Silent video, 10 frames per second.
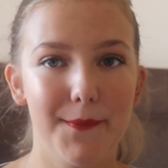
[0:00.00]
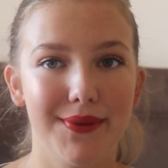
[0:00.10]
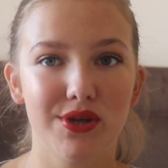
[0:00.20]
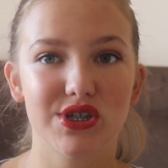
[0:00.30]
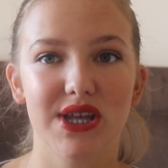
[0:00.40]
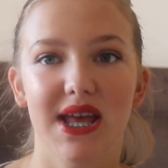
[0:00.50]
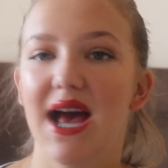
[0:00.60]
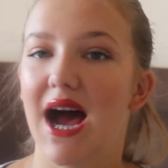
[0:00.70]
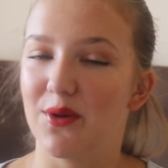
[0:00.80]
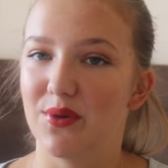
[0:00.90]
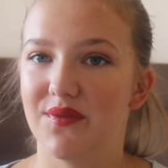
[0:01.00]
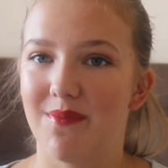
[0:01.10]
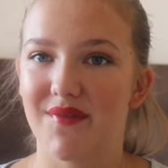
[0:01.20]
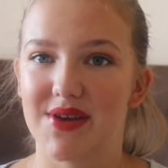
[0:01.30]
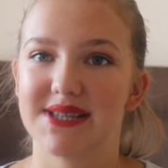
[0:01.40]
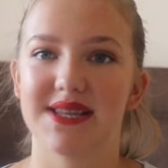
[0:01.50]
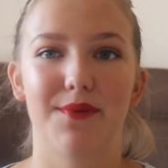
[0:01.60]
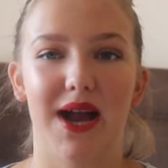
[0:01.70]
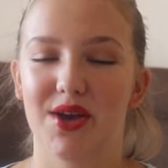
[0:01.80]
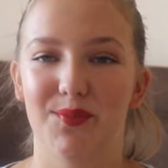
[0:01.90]
but I will for my first day
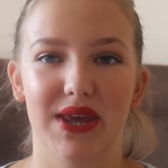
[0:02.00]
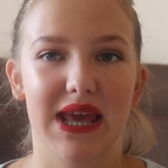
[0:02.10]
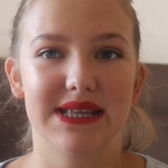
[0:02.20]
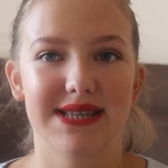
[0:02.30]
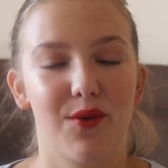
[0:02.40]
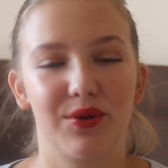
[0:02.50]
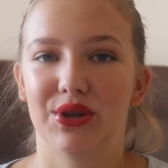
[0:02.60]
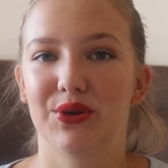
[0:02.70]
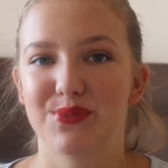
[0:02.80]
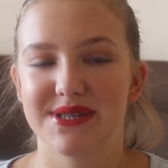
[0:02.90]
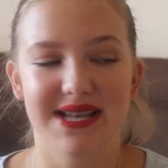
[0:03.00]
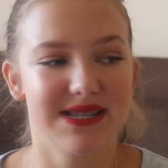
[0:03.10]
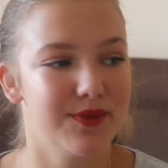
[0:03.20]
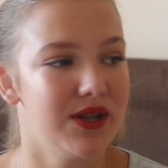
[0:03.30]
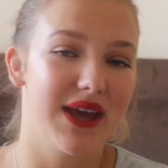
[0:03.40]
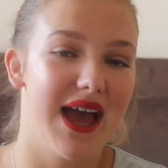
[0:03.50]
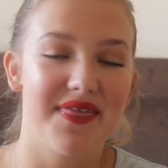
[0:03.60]
back, because I want to look presentable.